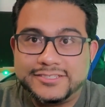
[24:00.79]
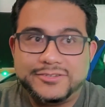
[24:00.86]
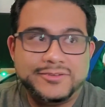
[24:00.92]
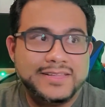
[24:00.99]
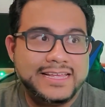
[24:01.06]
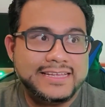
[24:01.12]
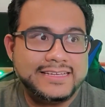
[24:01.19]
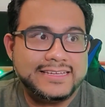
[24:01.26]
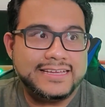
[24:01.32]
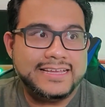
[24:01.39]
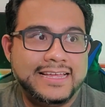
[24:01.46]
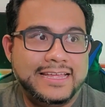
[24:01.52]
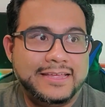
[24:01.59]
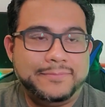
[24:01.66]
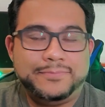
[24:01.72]
to like
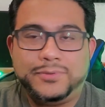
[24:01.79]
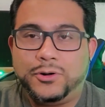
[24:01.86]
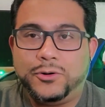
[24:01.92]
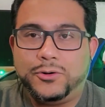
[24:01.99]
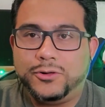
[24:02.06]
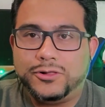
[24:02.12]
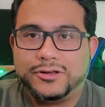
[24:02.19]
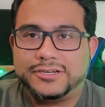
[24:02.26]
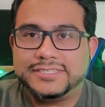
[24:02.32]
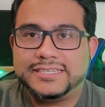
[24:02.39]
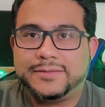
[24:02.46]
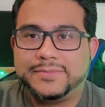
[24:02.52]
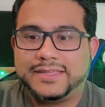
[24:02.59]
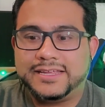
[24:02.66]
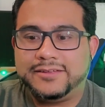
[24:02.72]
a pole or
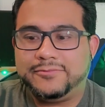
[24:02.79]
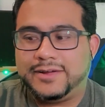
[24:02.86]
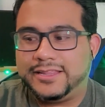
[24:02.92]
something,